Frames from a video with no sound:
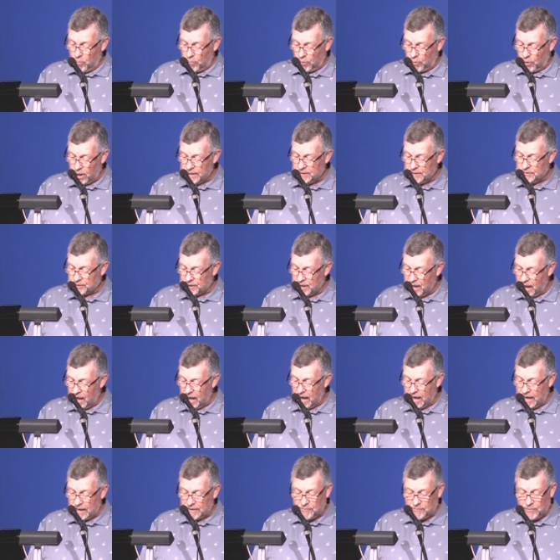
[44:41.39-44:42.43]
Praise
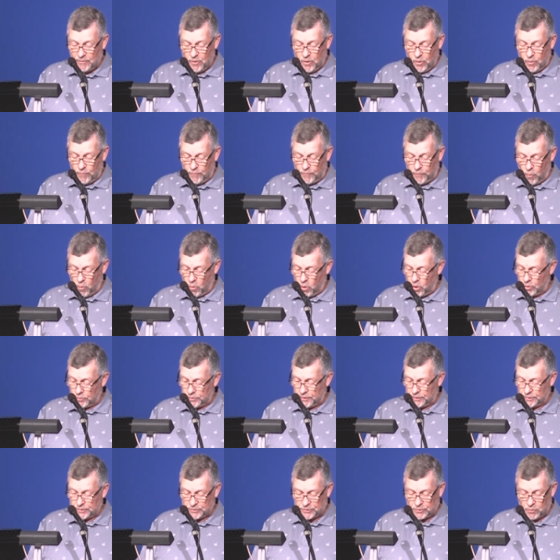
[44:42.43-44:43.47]
God for
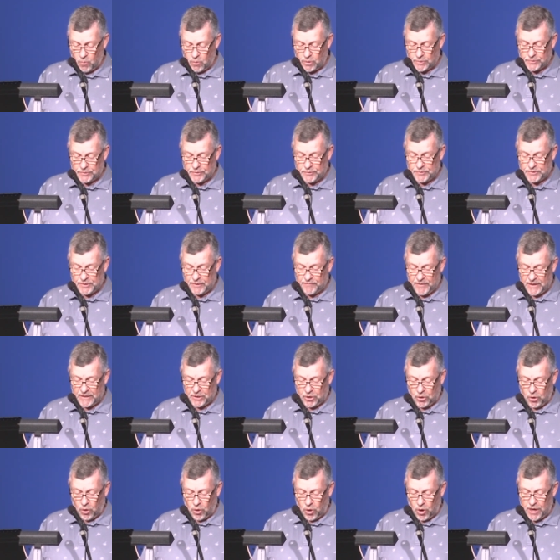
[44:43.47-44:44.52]
the sources of
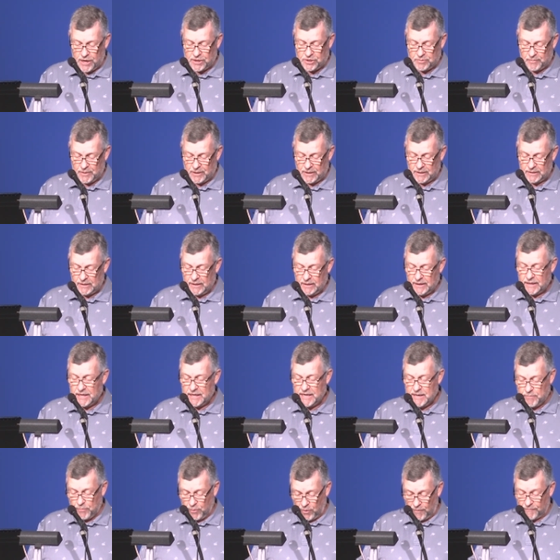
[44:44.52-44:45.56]
encouragement
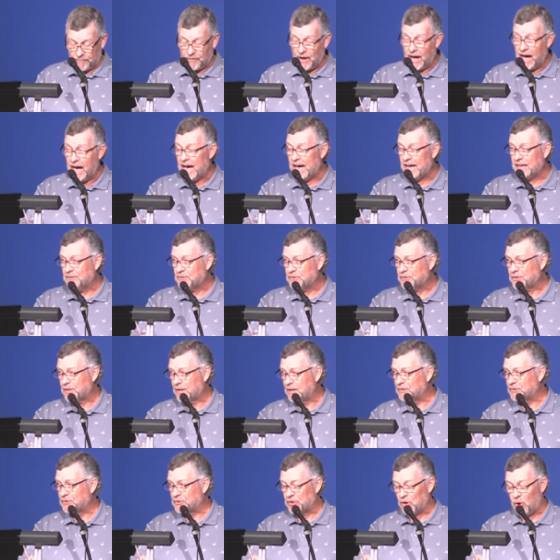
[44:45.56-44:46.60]
he provides
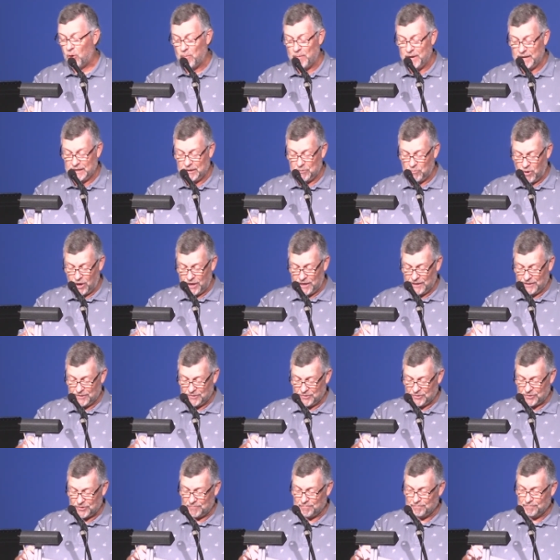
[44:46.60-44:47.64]
in so many
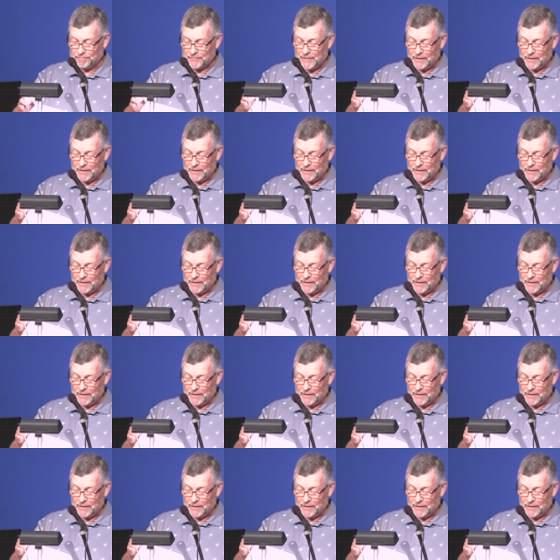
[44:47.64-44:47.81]
ways.